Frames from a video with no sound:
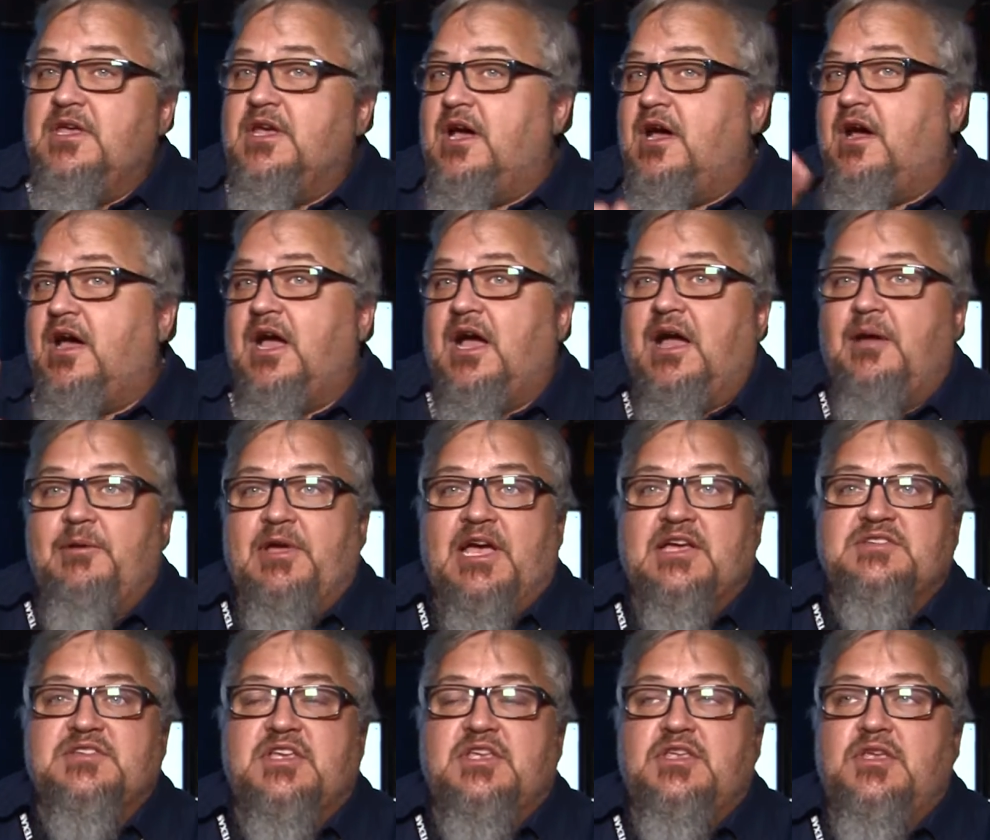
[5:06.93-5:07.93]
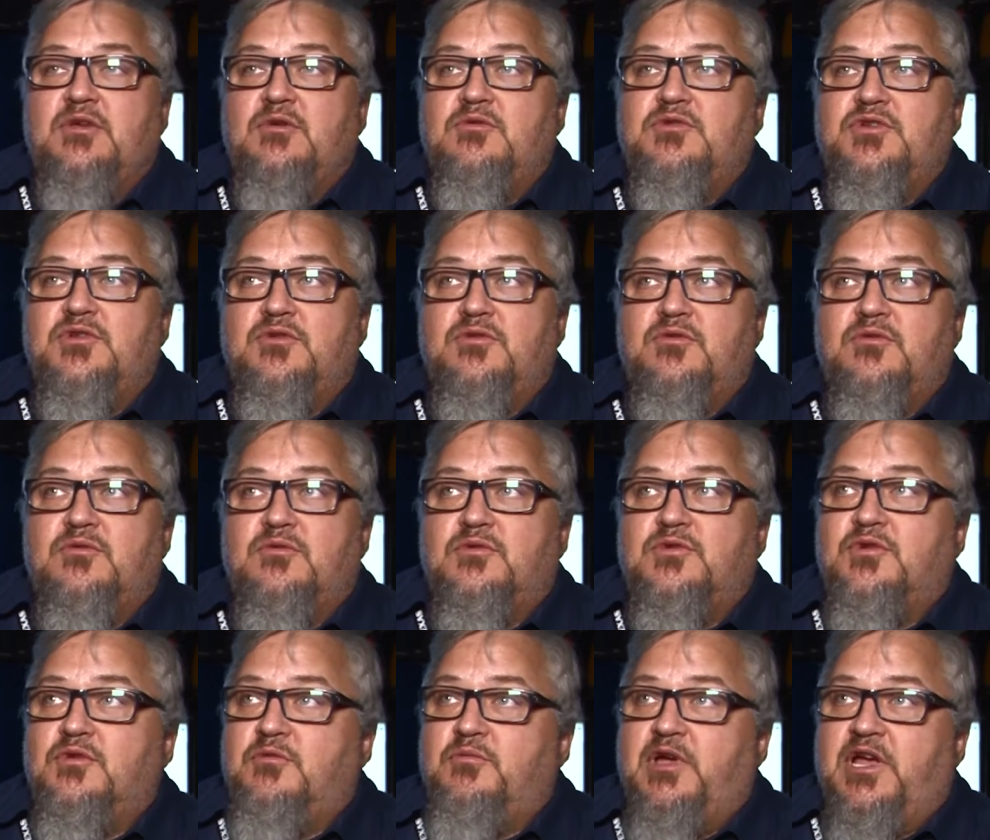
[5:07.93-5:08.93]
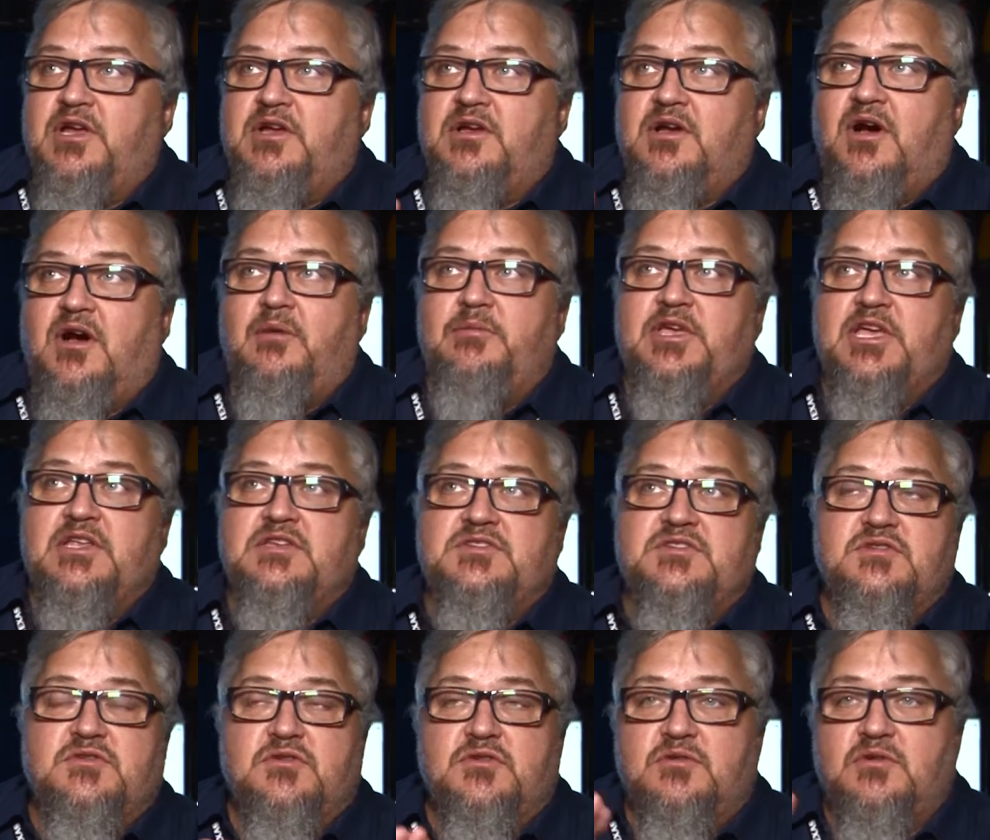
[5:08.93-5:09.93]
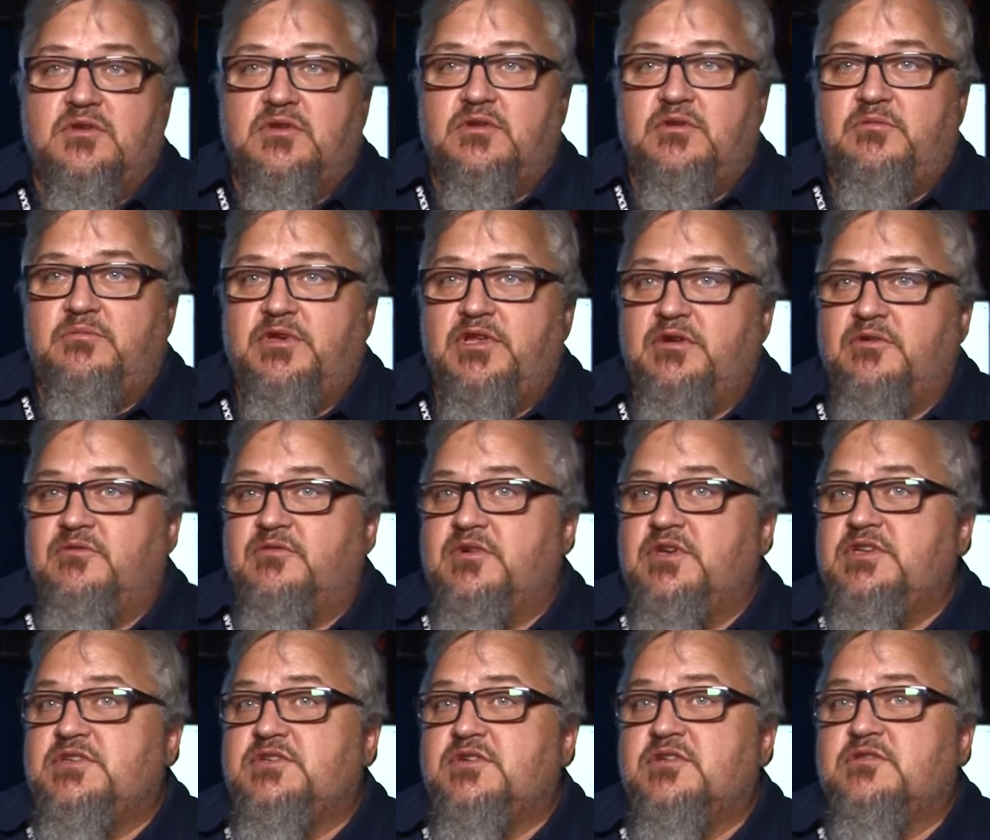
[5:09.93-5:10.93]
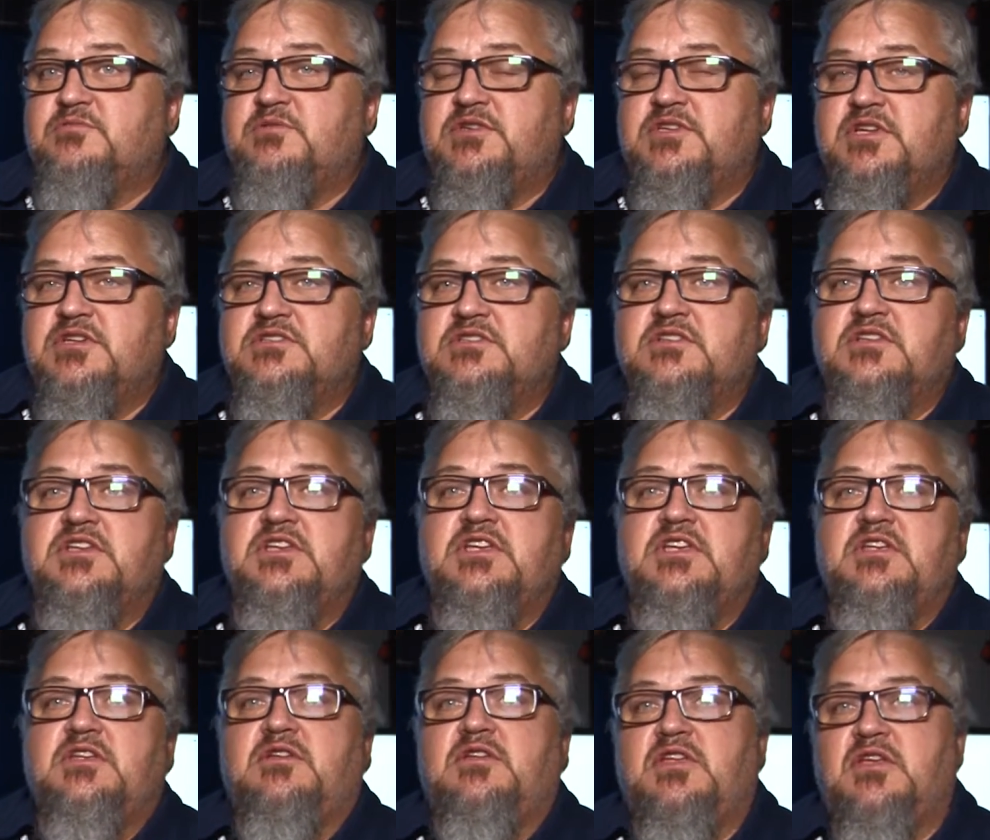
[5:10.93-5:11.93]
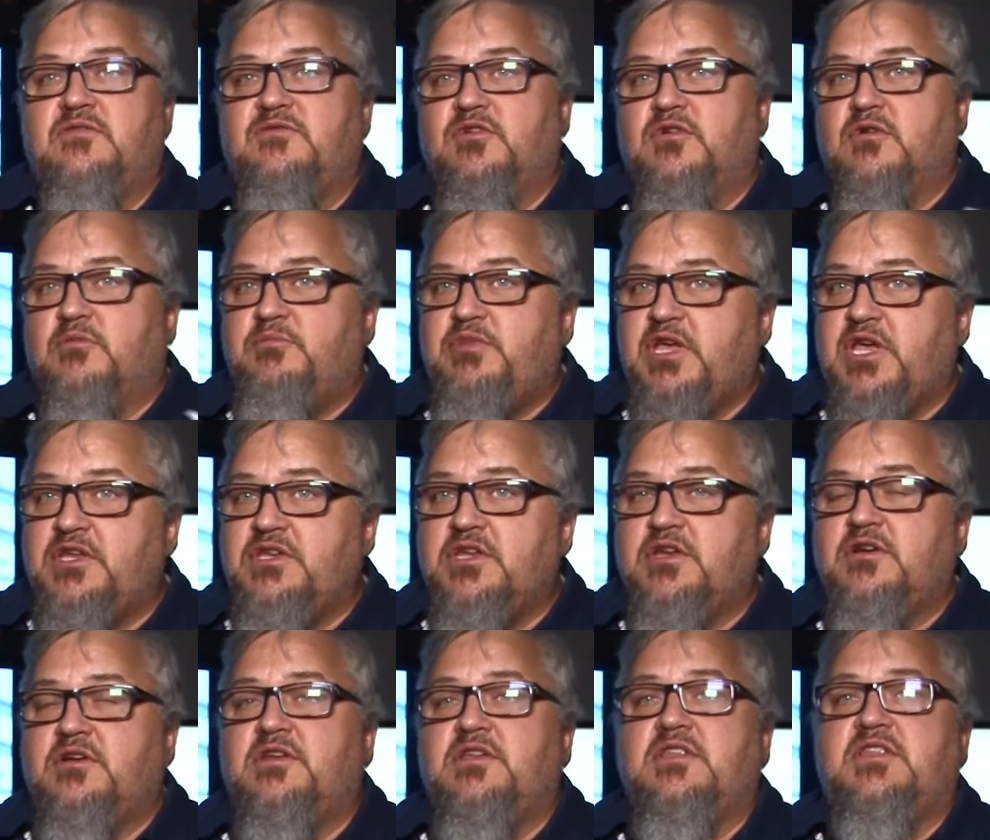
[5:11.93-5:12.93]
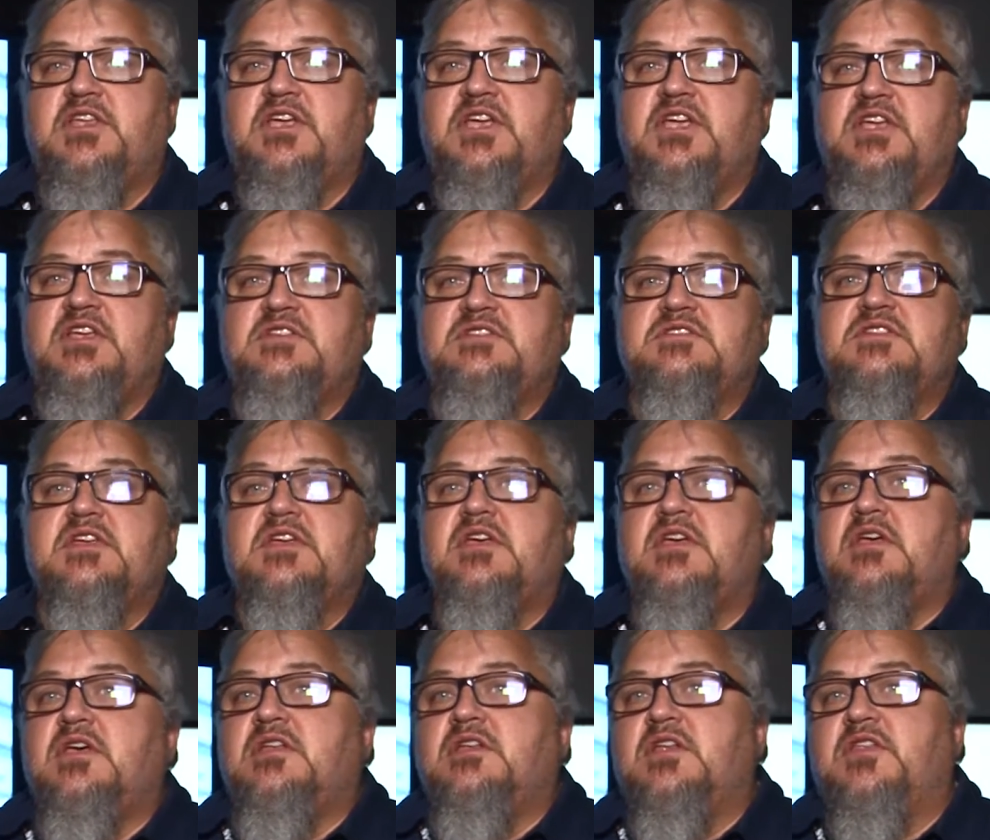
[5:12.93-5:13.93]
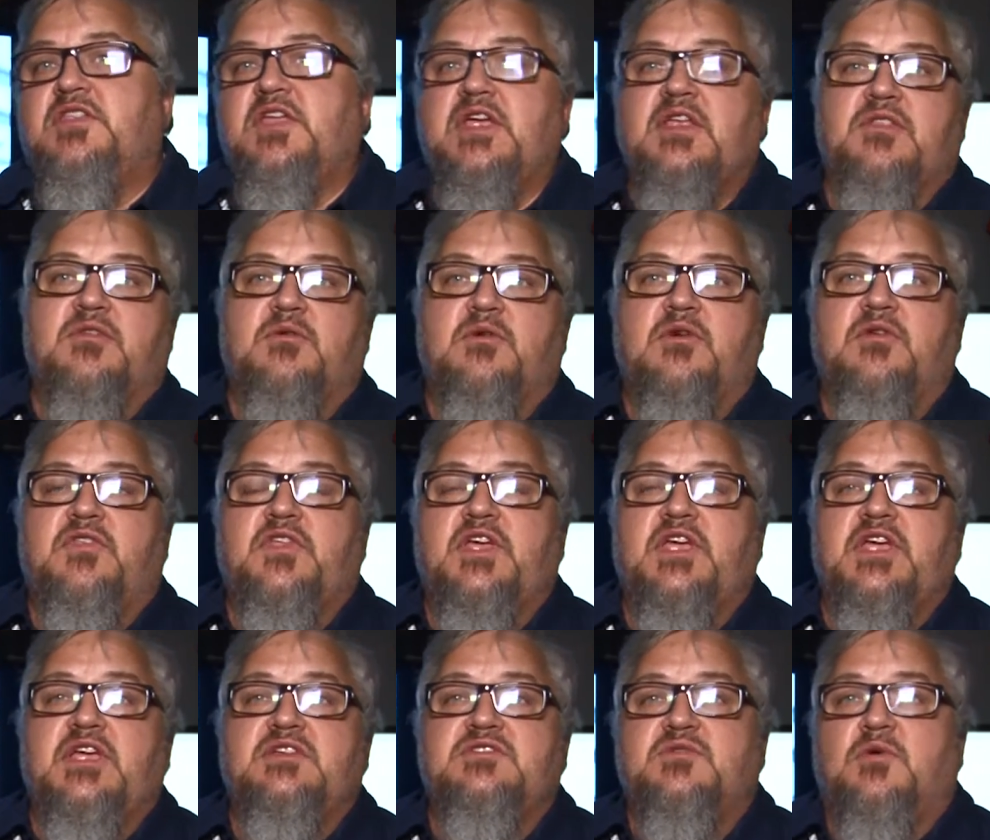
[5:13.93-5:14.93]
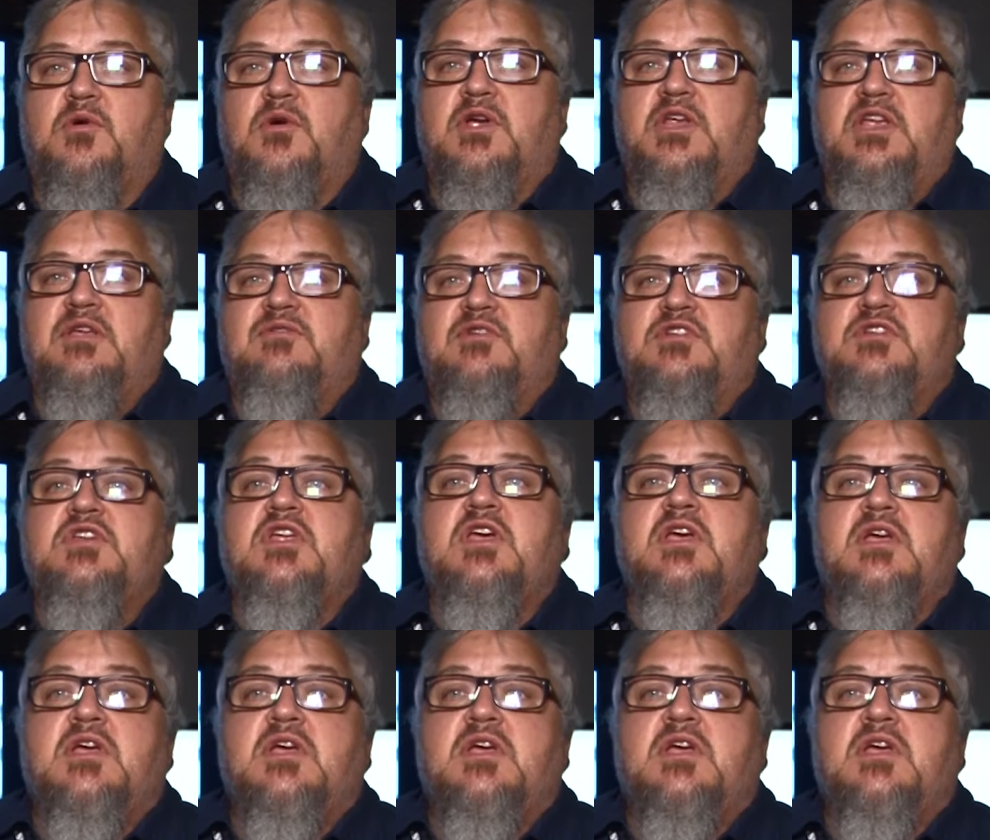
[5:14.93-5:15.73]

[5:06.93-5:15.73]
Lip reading: I'm asking you to make comments, to do a little bit of research potentially, give your opinion on things, to think through things, or even